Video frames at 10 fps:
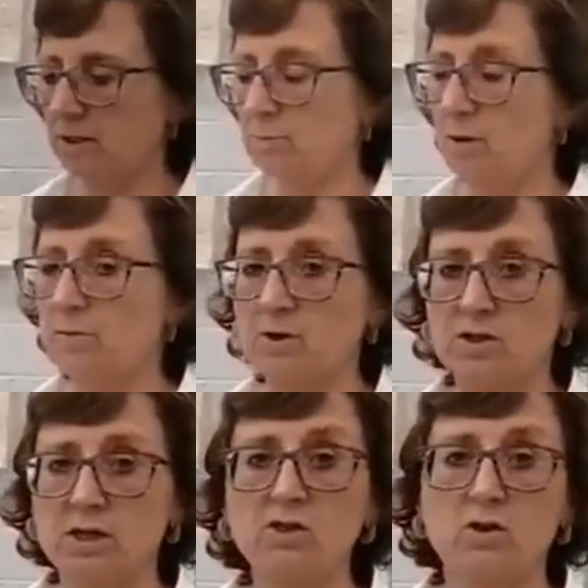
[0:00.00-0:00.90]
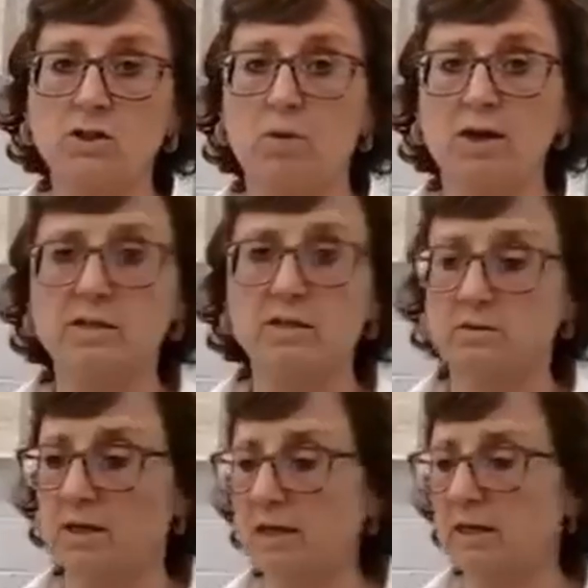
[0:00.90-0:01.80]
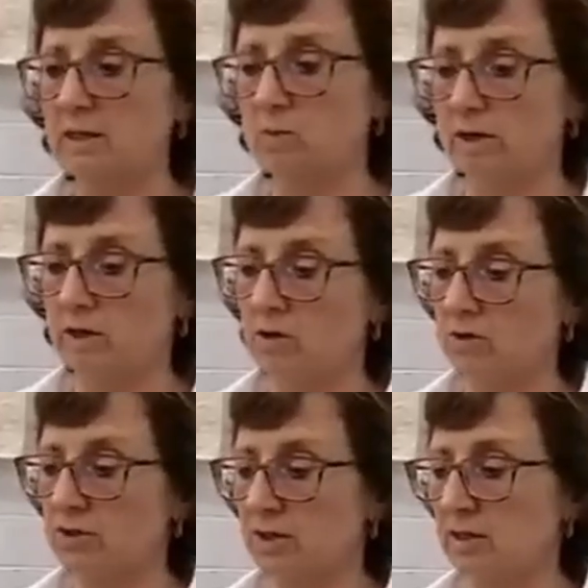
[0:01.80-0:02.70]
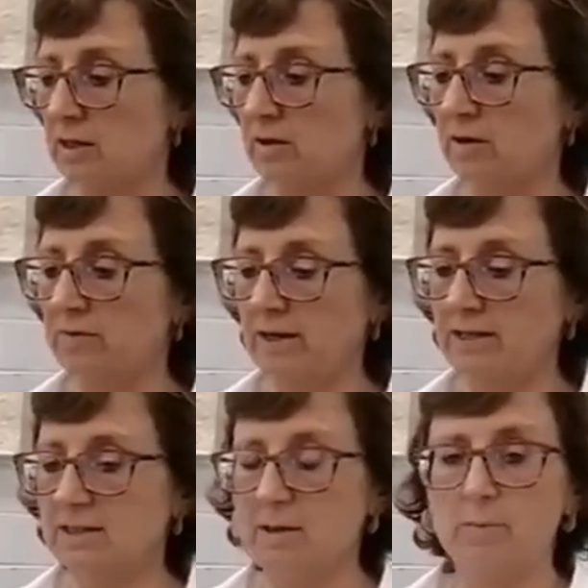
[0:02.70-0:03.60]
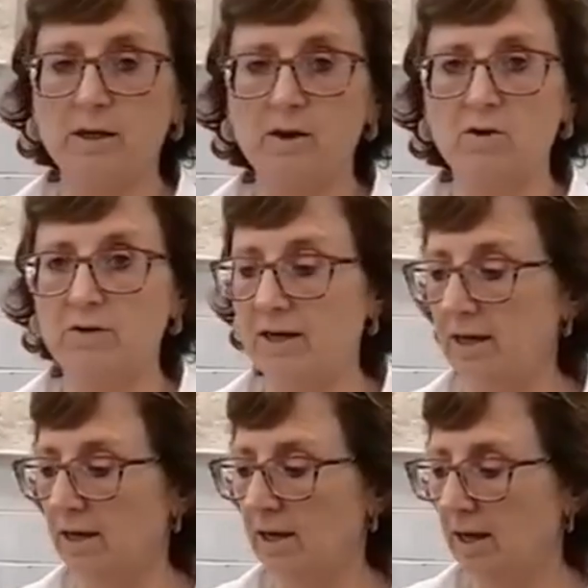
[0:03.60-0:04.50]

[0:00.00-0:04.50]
It's pretty much, it's cost price. It is what it costs us, including VAT, to bring it over here.